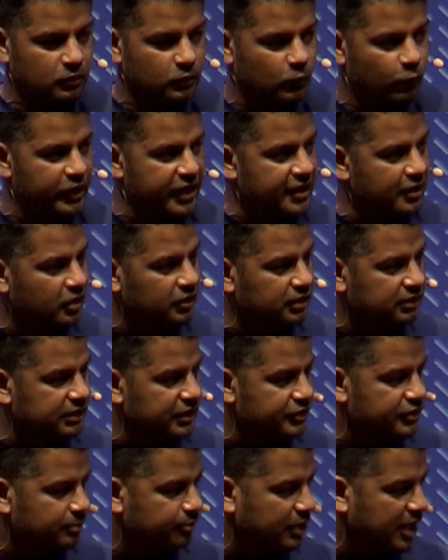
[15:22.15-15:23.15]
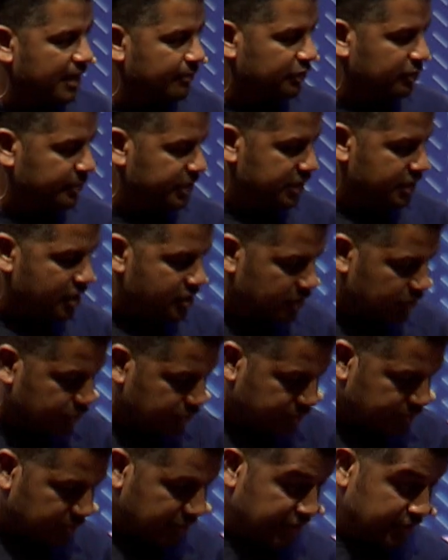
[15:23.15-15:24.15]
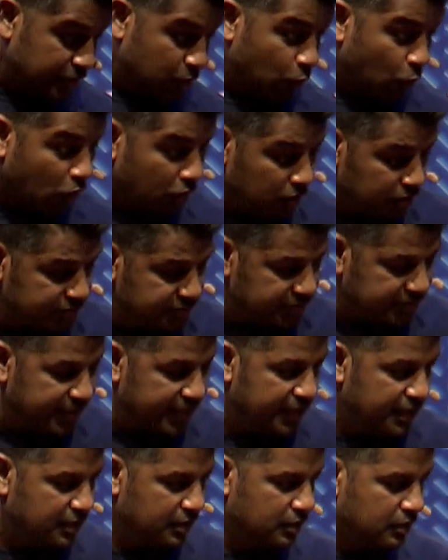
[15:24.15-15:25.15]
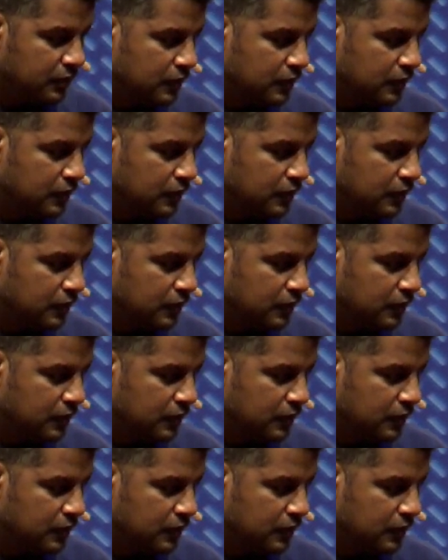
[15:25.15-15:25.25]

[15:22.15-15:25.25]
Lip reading: We know that there's a problem in the industry, in the world today,